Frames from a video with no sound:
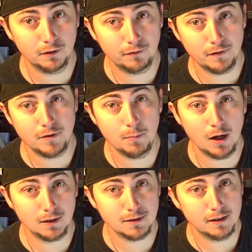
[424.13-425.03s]

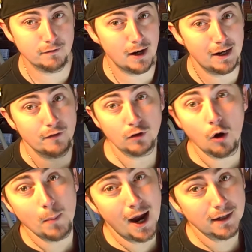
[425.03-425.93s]
$50 and find out they're
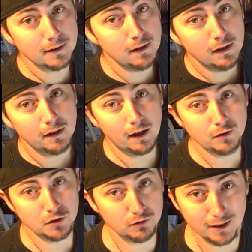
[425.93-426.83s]
all matte. That'd
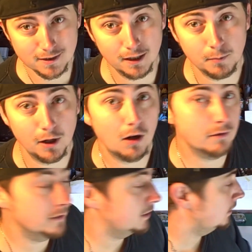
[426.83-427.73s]
just really tick me off.